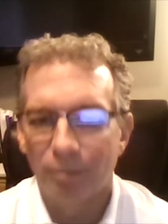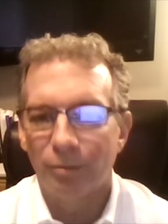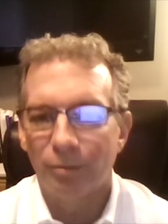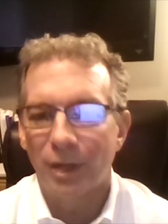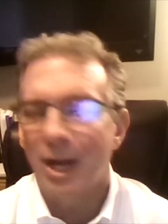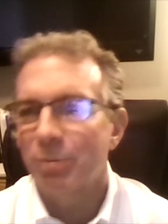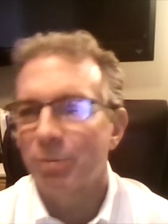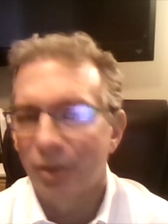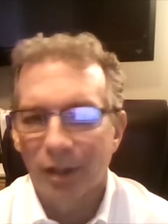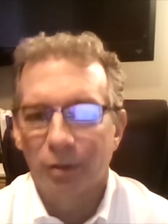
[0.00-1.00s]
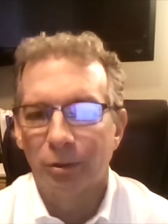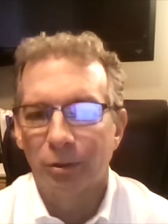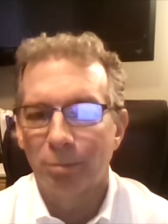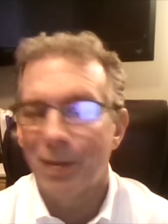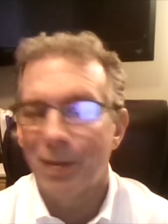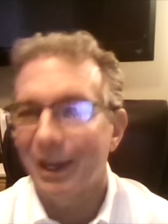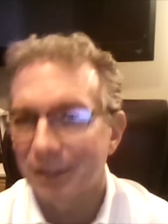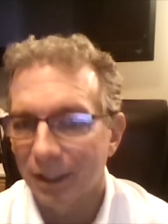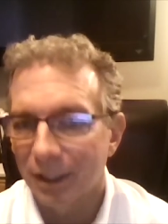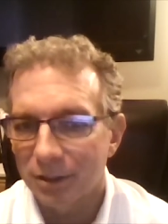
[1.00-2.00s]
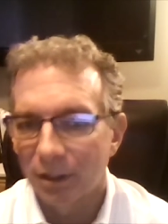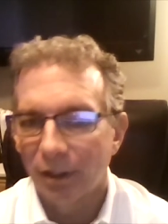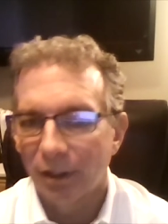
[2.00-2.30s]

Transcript: the hypothetical back test